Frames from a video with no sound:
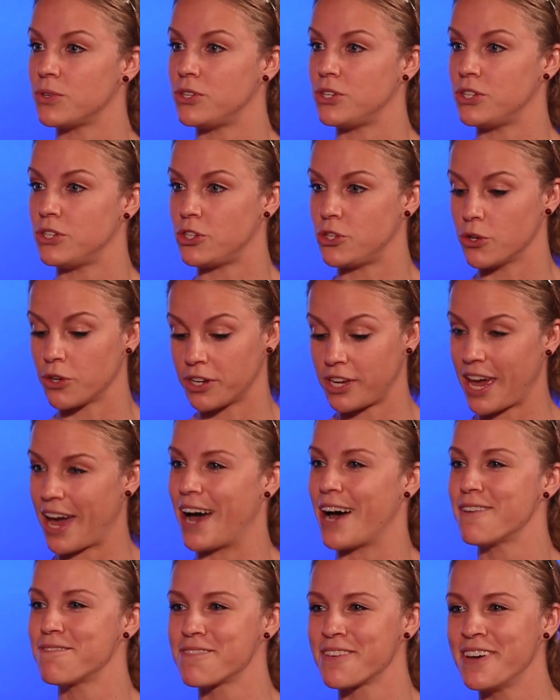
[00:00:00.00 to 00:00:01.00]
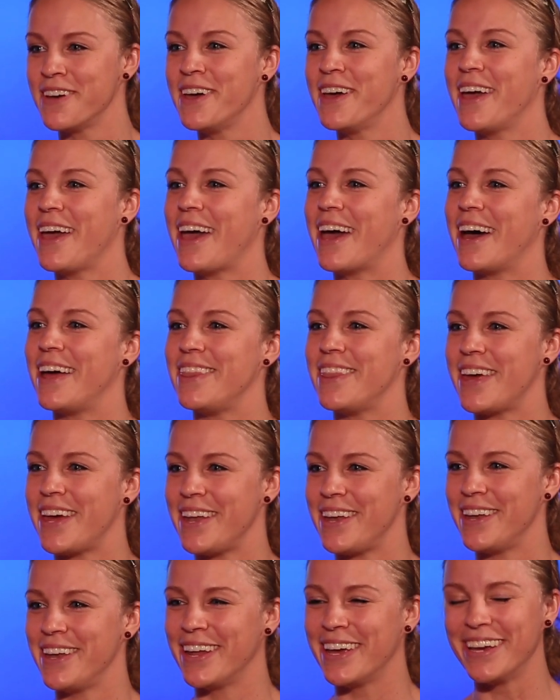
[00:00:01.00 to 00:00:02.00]
which is your calf. And Thank
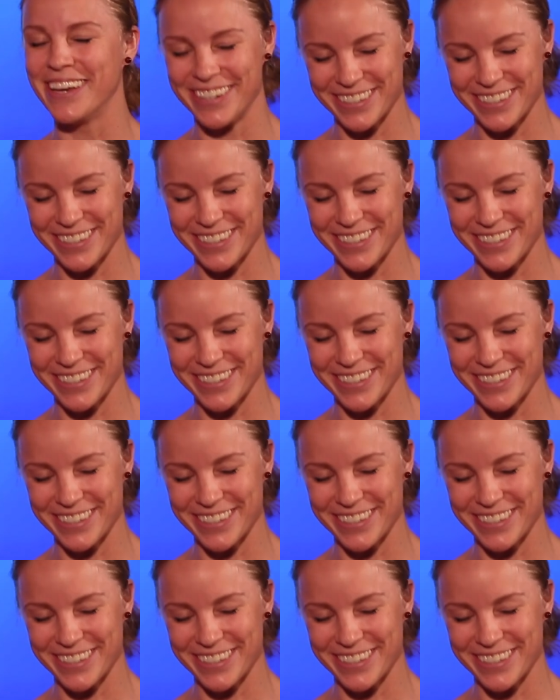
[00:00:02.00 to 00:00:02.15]
then, you